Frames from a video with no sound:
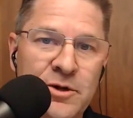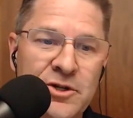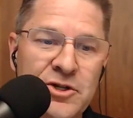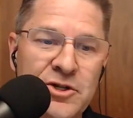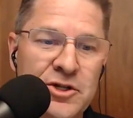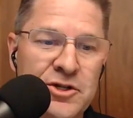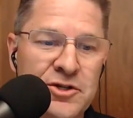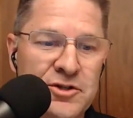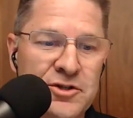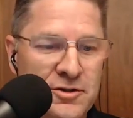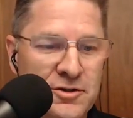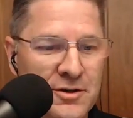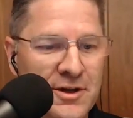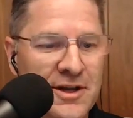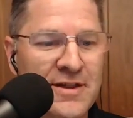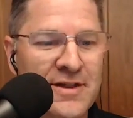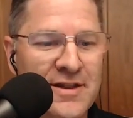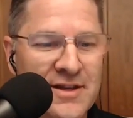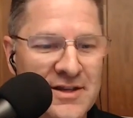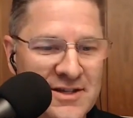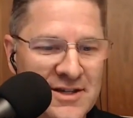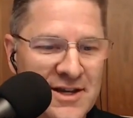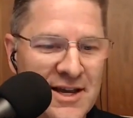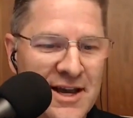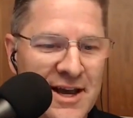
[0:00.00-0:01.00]
Which is in
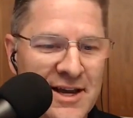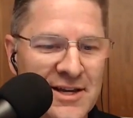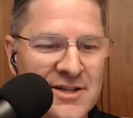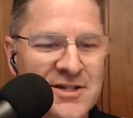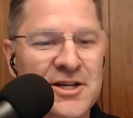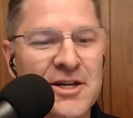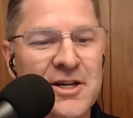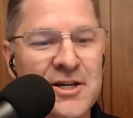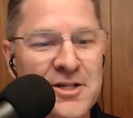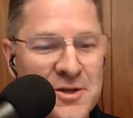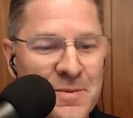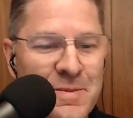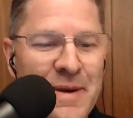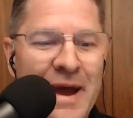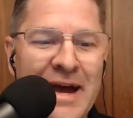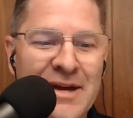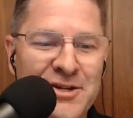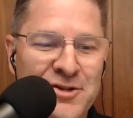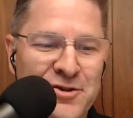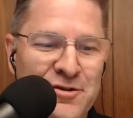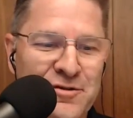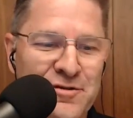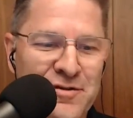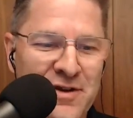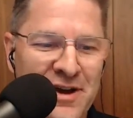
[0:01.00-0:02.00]
this case, it is a
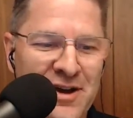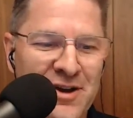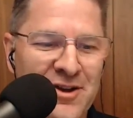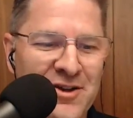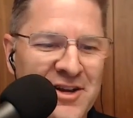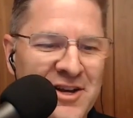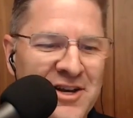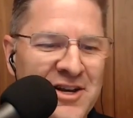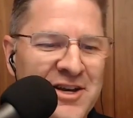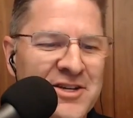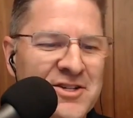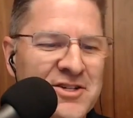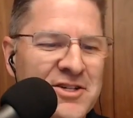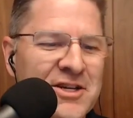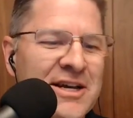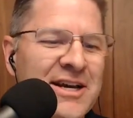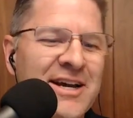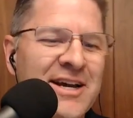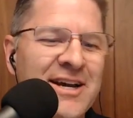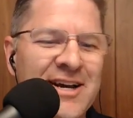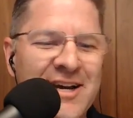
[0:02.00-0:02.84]
pass or fail. It is.